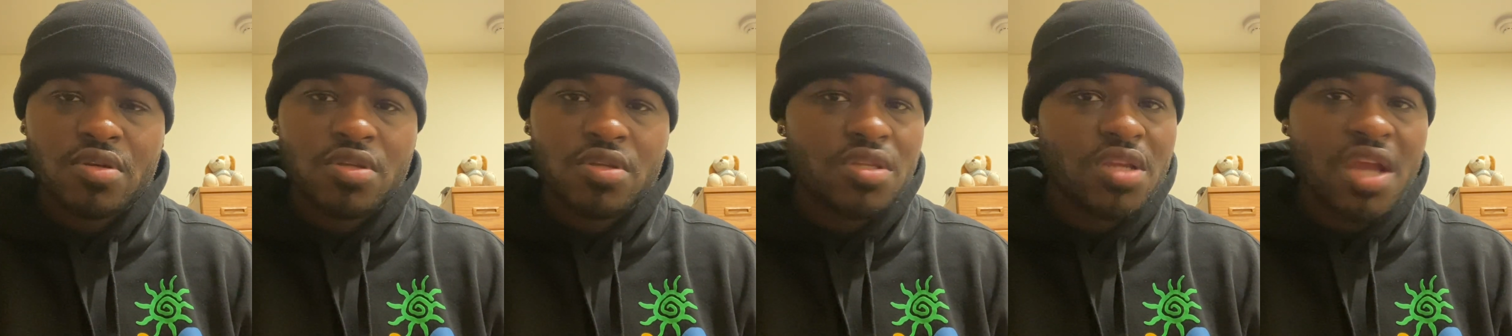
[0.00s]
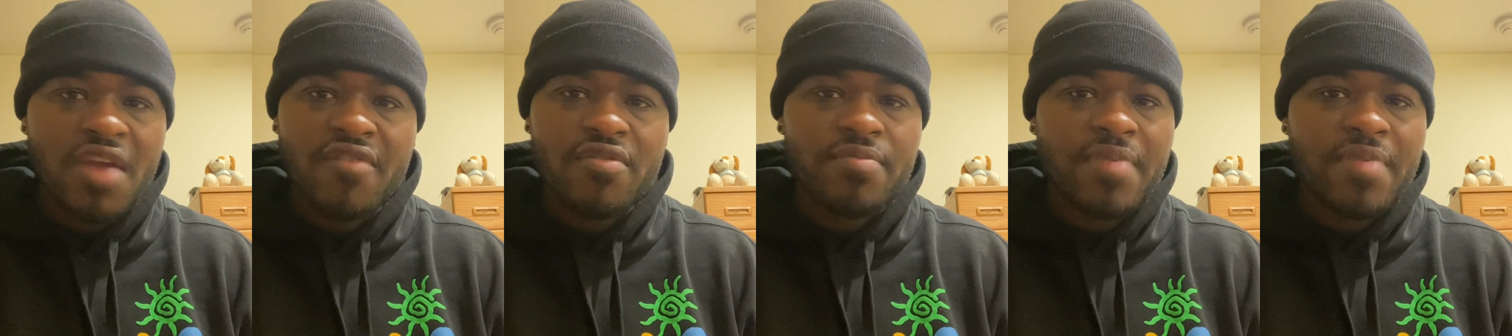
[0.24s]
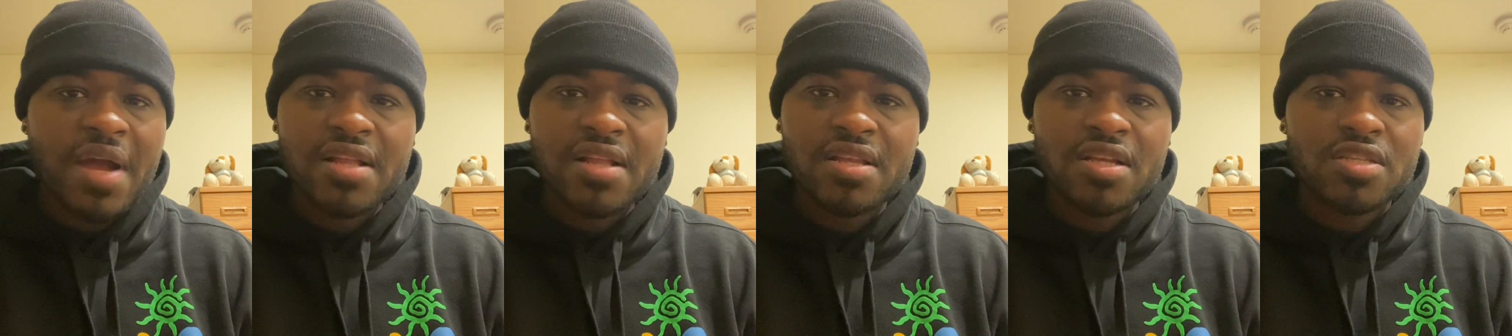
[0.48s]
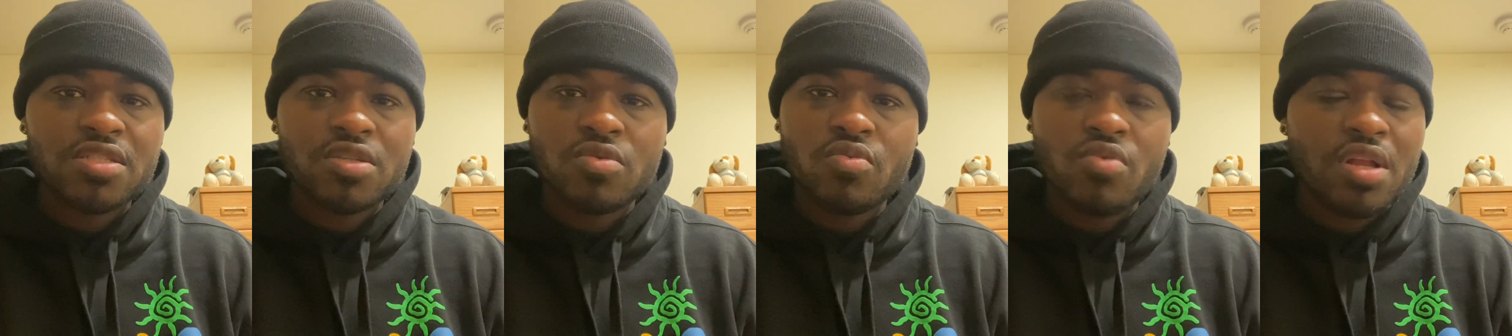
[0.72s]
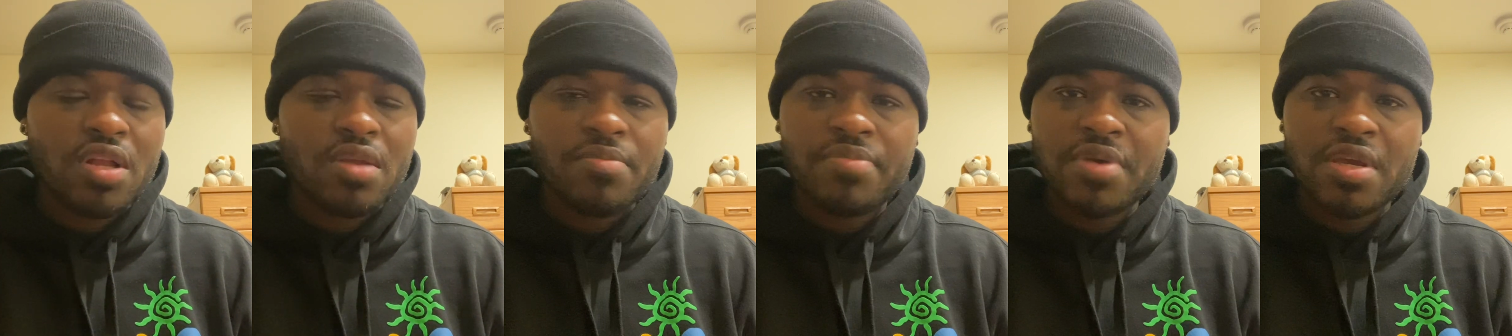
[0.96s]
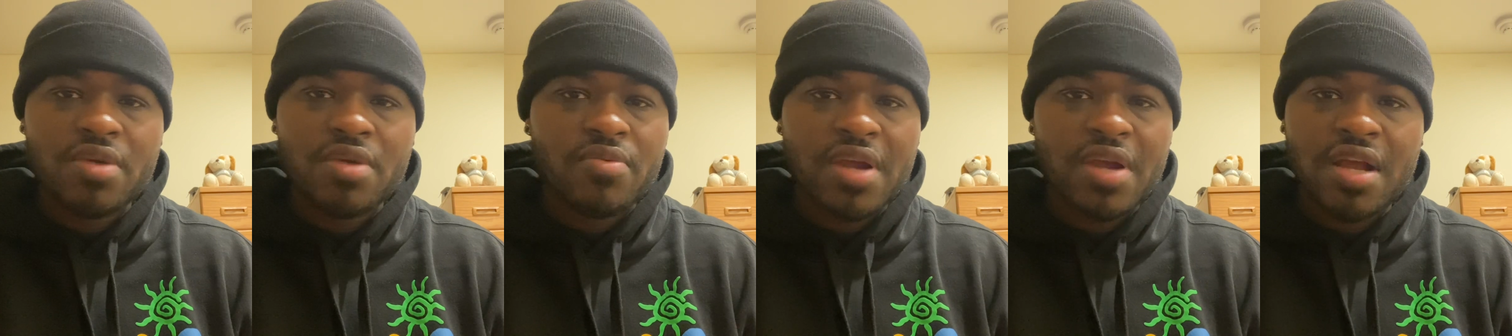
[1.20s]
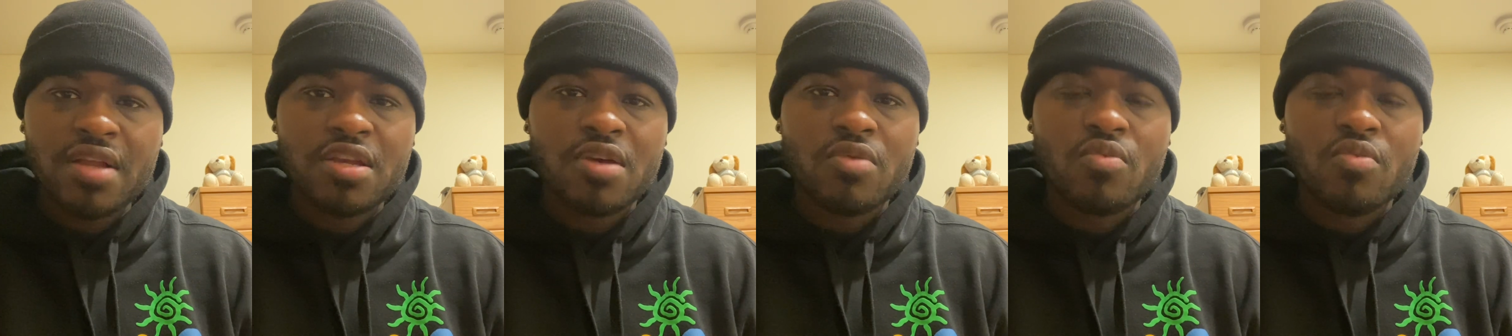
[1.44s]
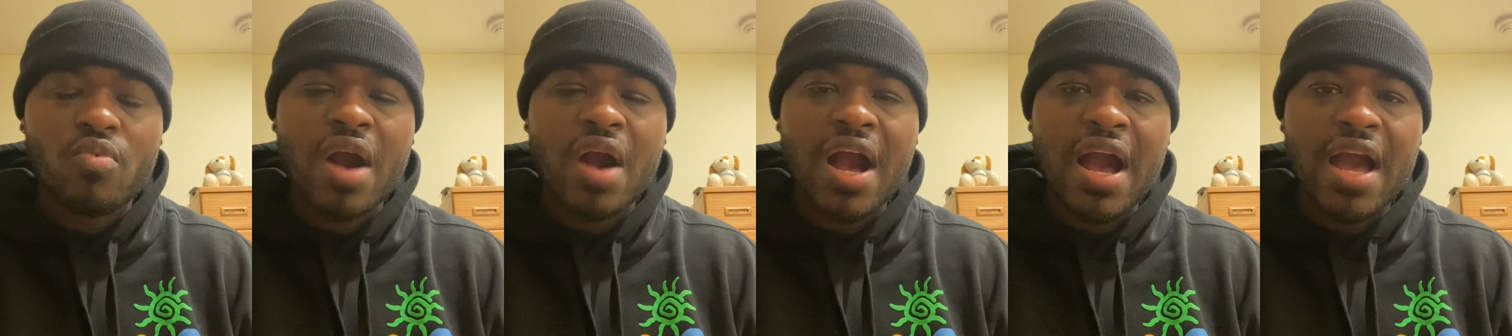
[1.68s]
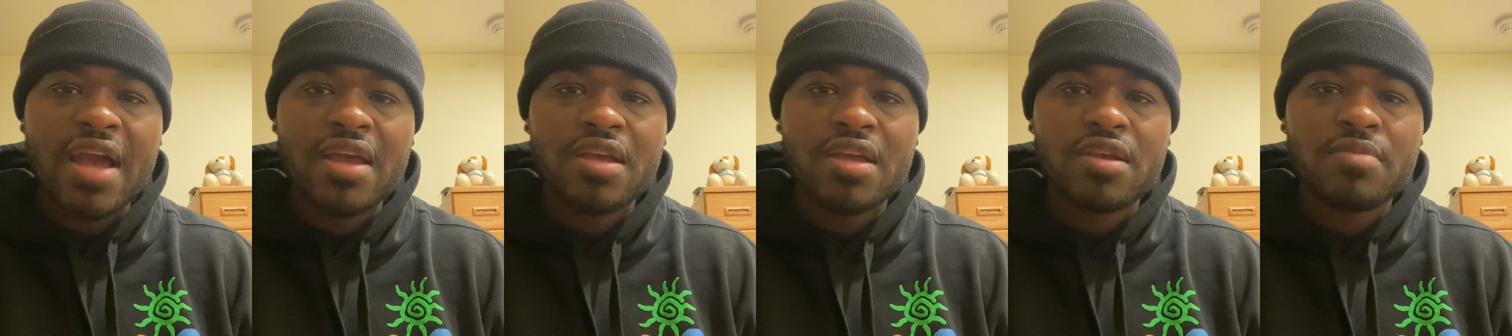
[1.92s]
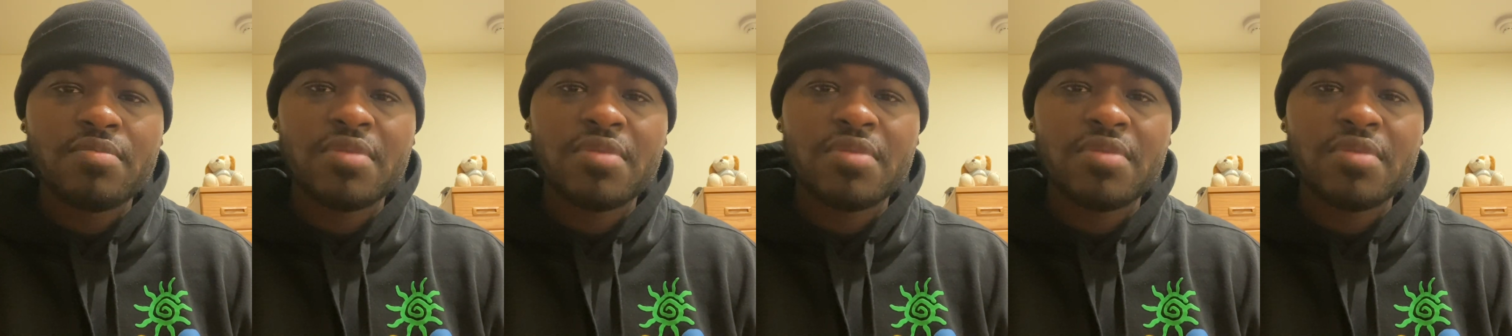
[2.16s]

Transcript: Everybody doesn't want to be around him. Why?